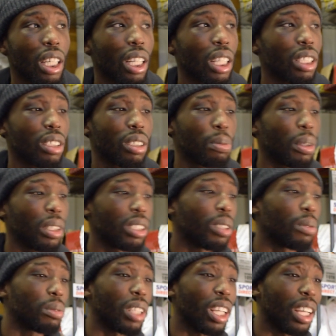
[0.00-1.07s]
and spend
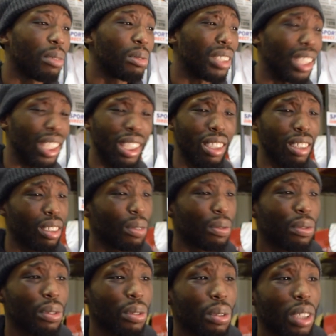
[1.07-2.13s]
some time, just eat some
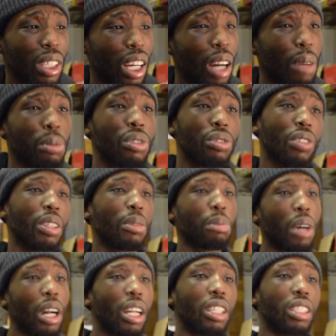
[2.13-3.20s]
food and come straight
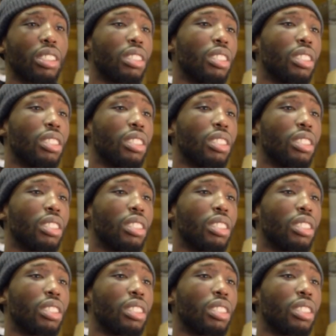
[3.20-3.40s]
back.